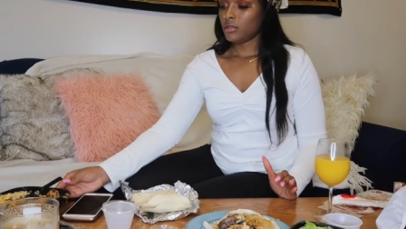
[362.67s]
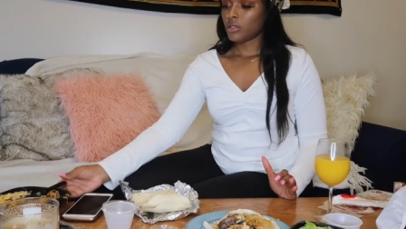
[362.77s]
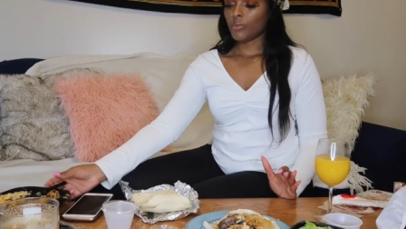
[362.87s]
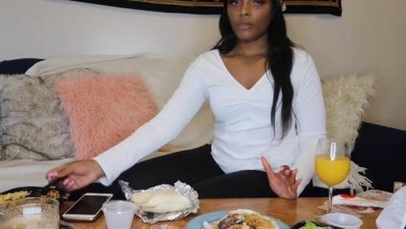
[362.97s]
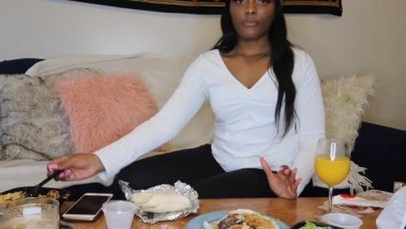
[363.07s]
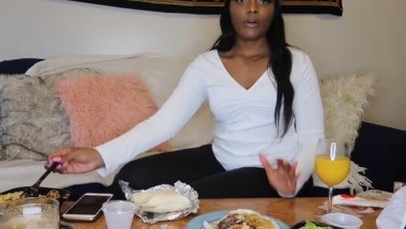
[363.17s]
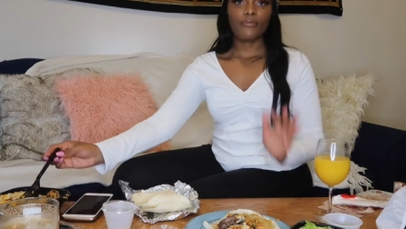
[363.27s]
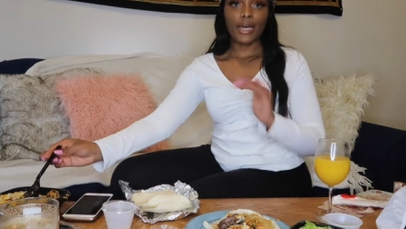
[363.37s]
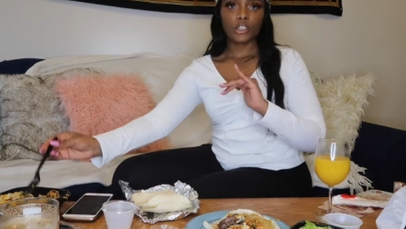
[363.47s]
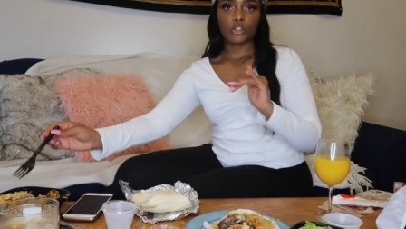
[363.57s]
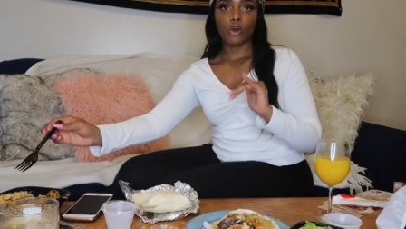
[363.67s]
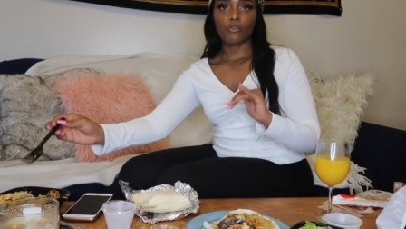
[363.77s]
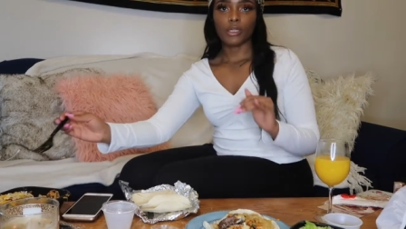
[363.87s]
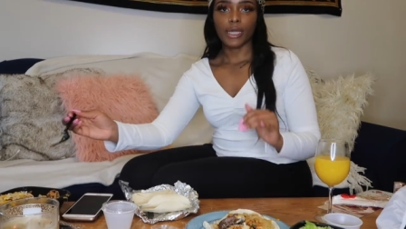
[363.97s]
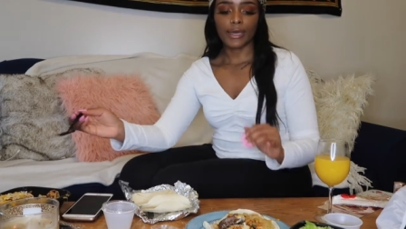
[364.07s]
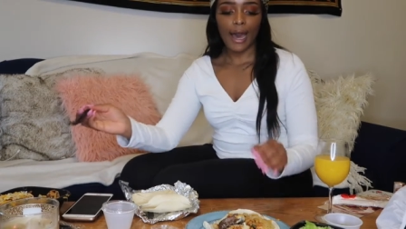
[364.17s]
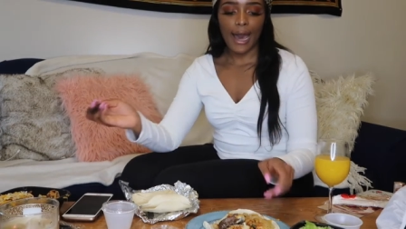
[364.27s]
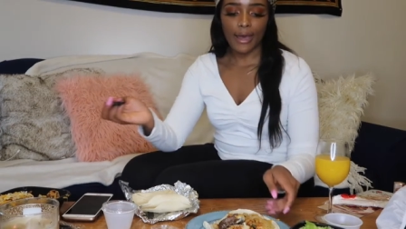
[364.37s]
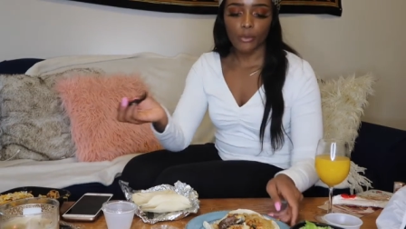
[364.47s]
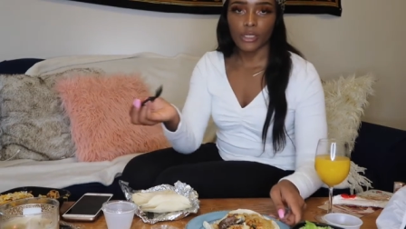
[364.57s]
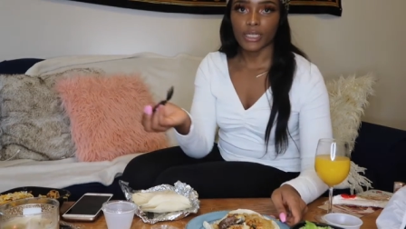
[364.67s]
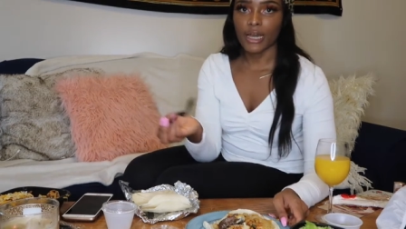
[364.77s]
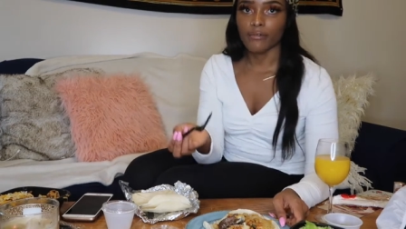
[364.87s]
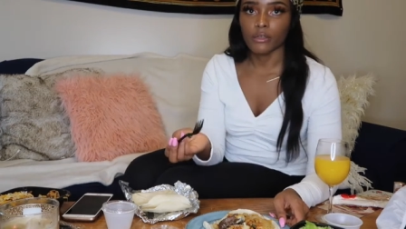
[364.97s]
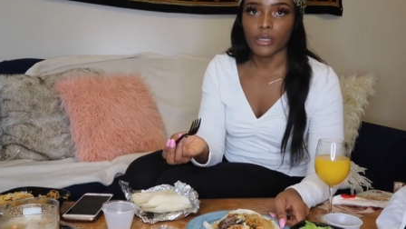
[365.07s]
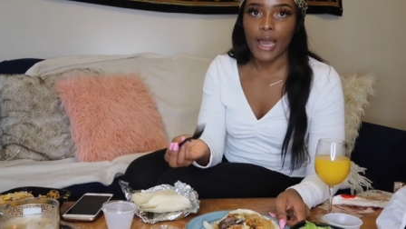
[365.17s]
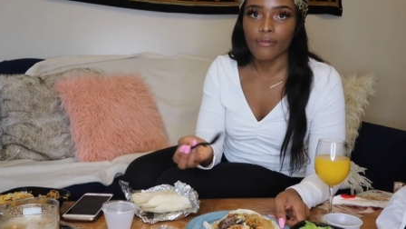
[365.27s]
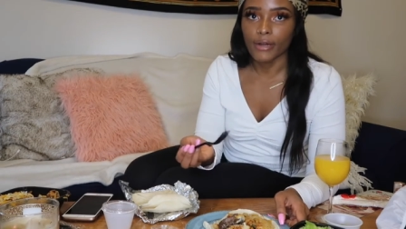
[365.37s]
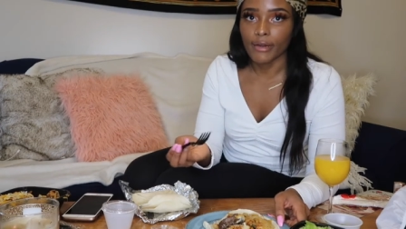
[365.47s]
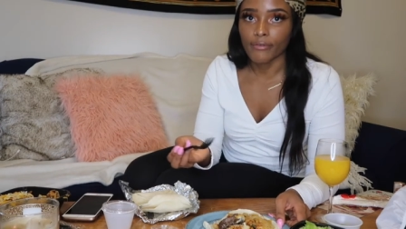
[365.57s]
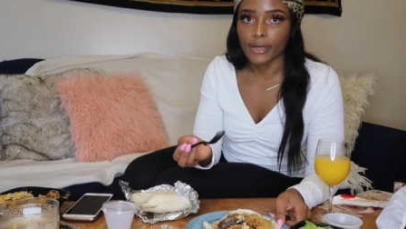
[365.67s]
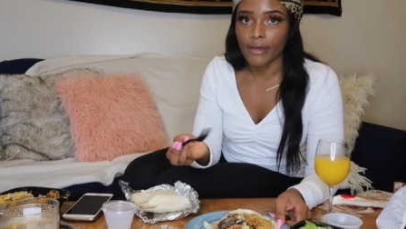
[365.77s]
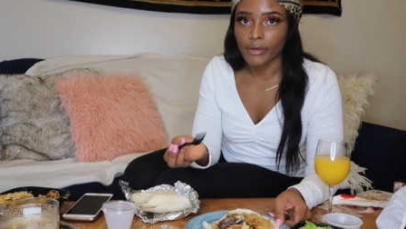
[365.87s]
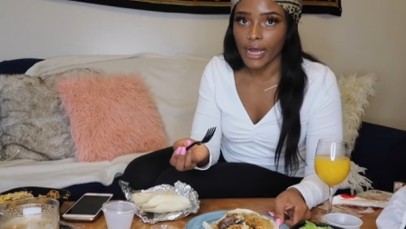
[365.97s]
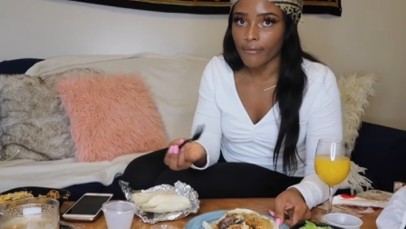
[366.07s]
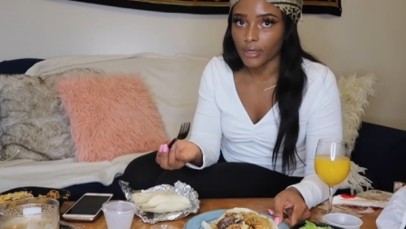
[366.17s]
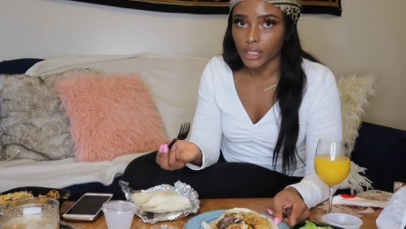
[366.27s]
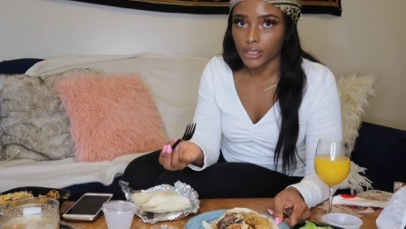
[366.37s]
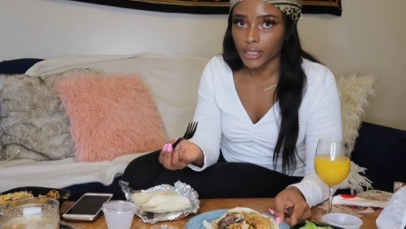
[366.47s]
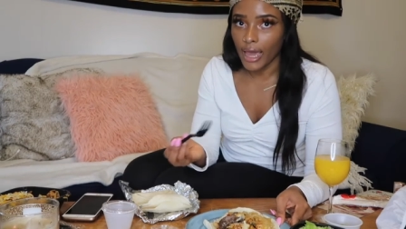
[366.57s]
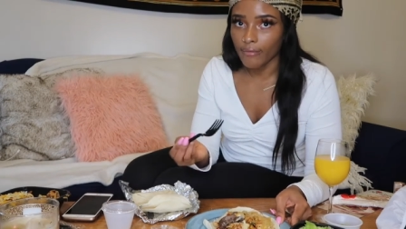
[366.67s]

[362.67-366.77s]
So before Fashion Nova, like I would never, ever, ever, ever, ever,